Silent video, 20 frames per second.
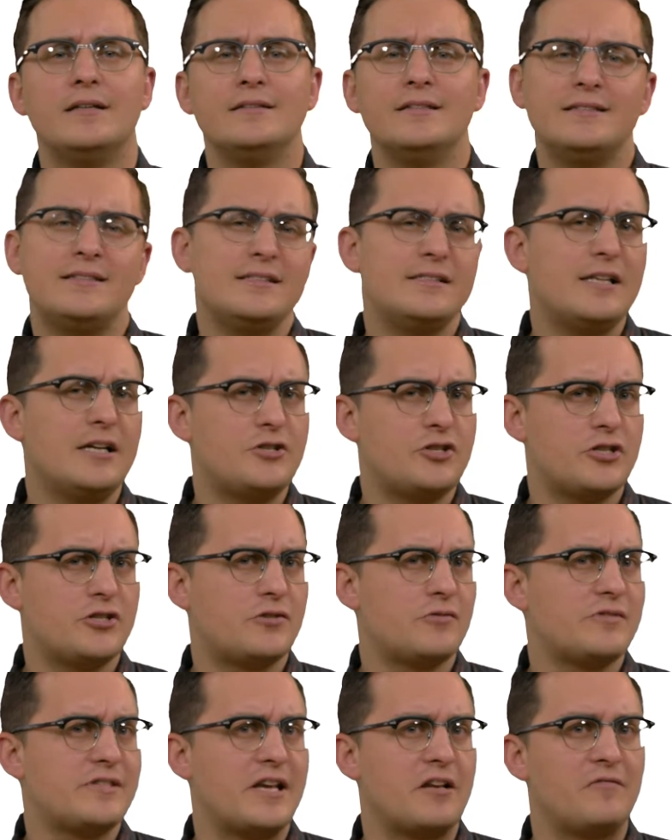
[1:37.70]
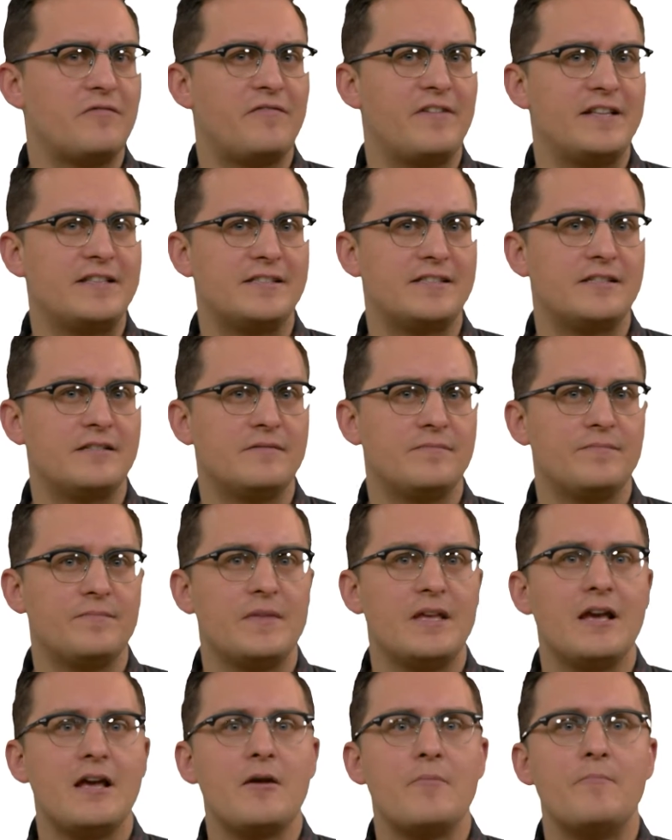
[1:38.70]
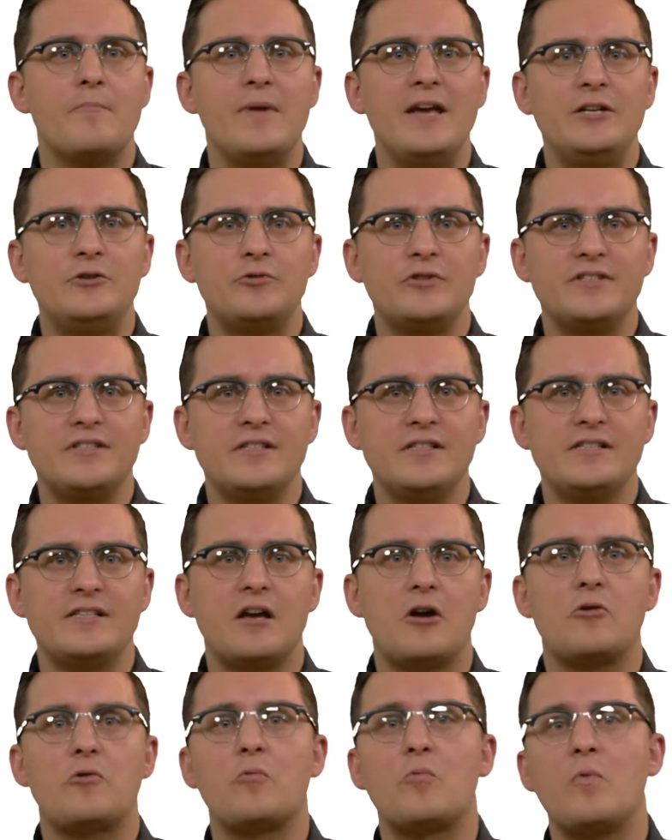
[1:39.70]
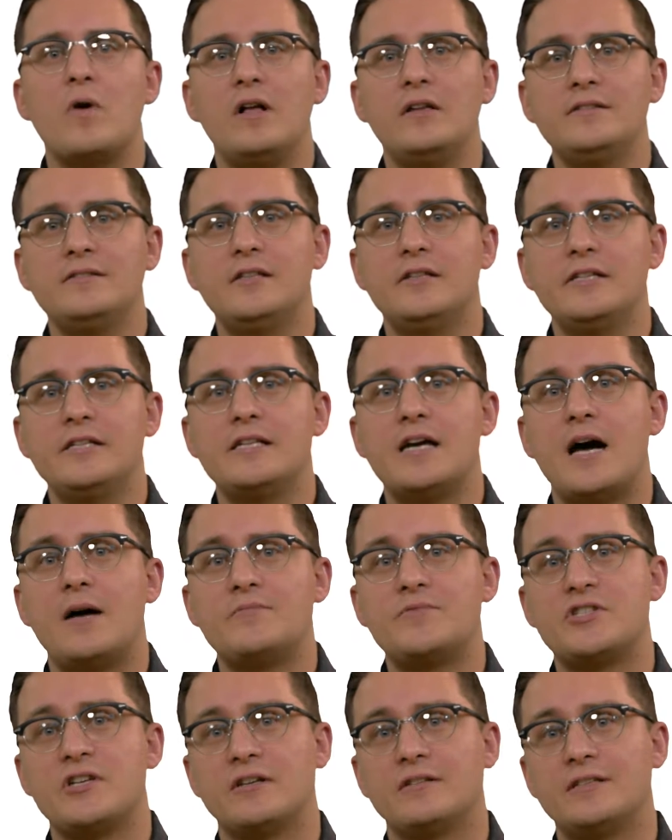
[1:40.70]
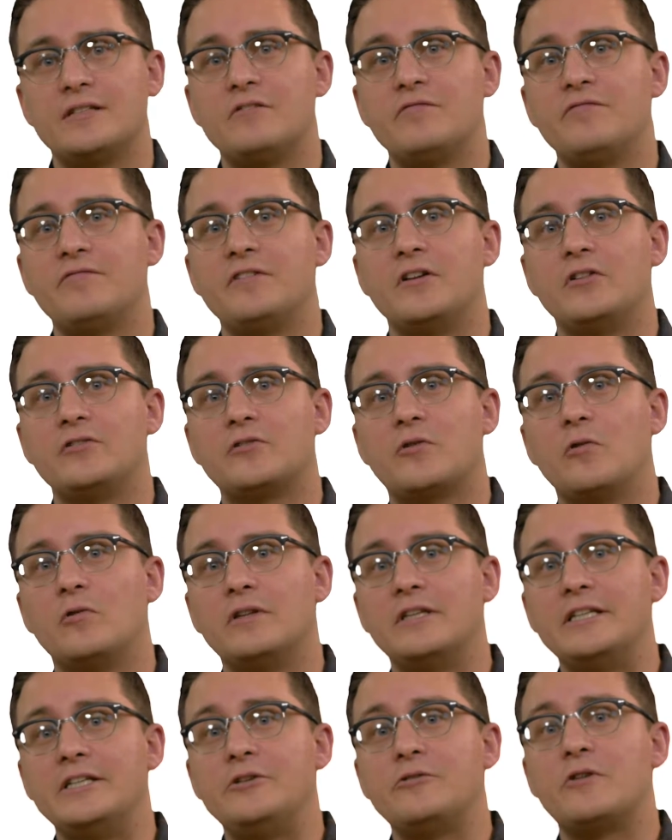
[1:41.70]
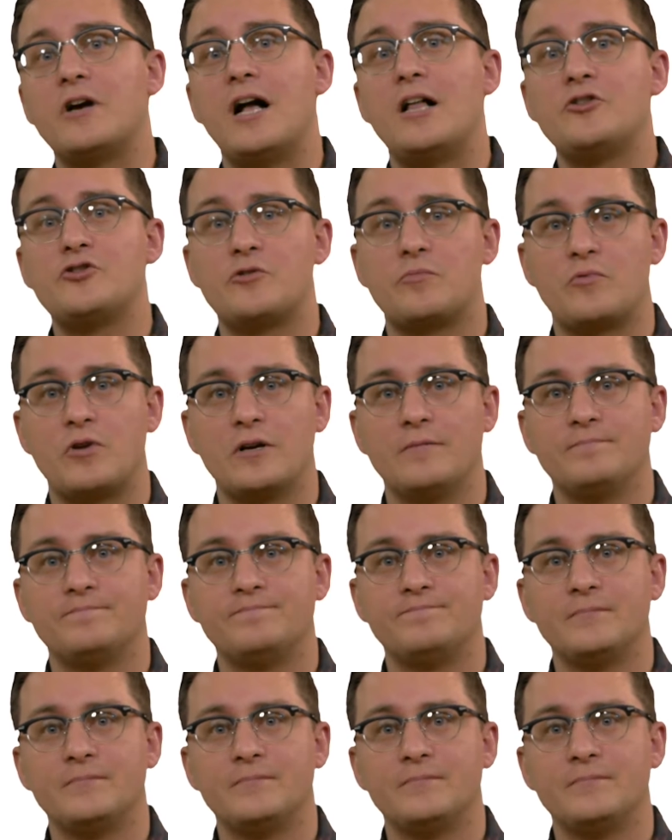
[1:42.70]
This is not just to sound fancy. Matrices are a well-studied object in a field called linear algebra.